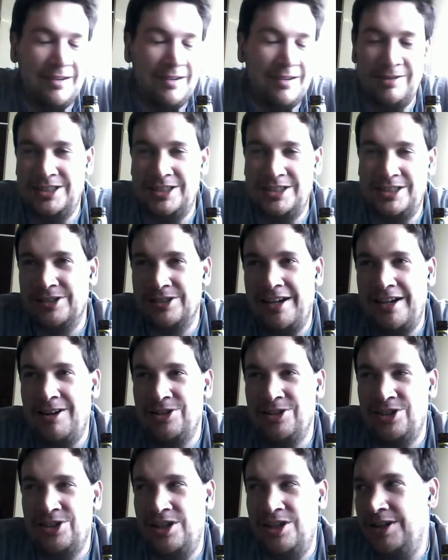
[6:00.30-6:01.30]
would still say our
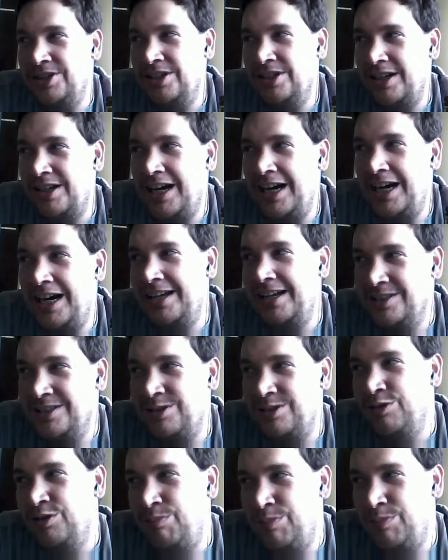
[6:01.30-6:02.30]
generation kind of gets
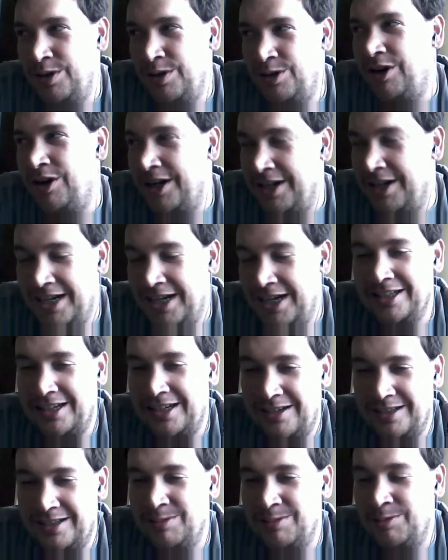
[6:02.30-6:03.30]
screwed, but you're right, not like
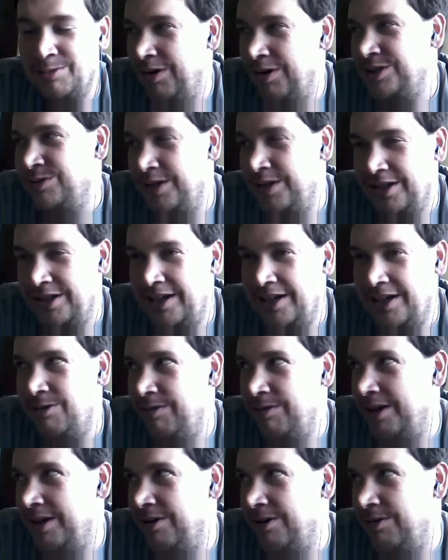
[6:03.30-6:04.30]
someone who graduated in like
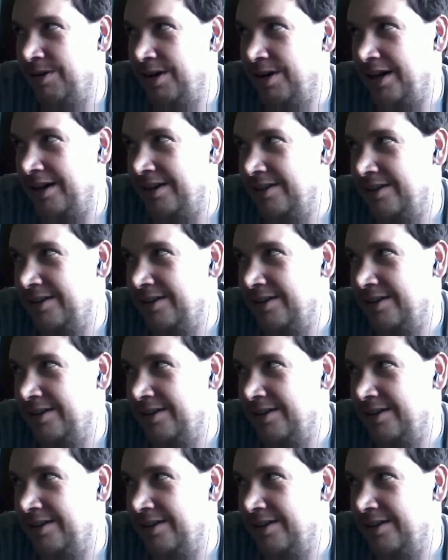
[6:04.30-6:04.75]
08 or 09.